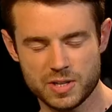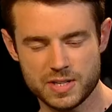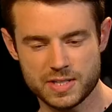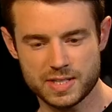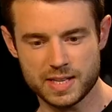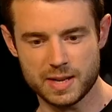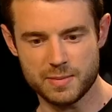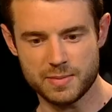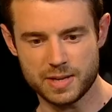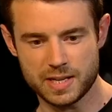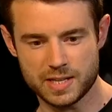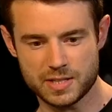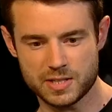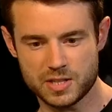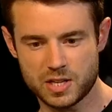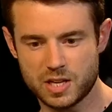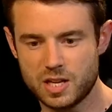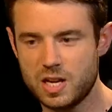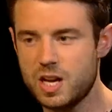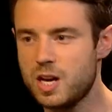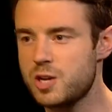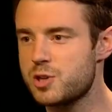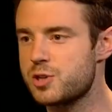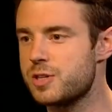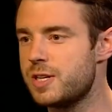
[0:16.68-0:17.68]
isn't it? Because
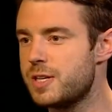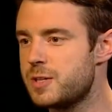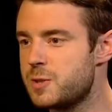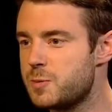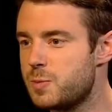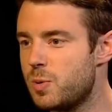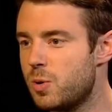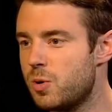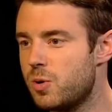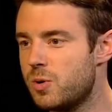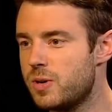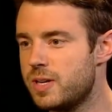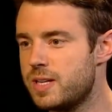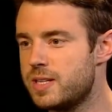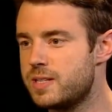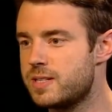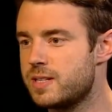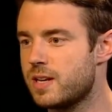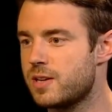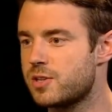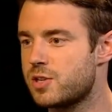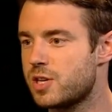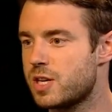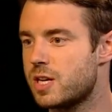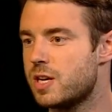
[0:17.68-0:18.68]
concussion in sport is
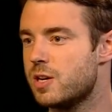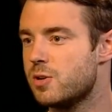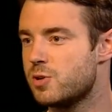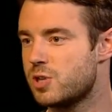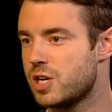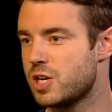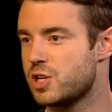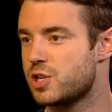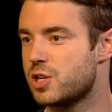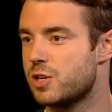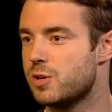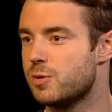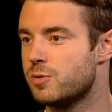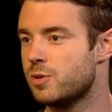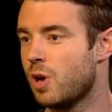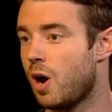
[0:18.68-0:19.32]
such a huge issue,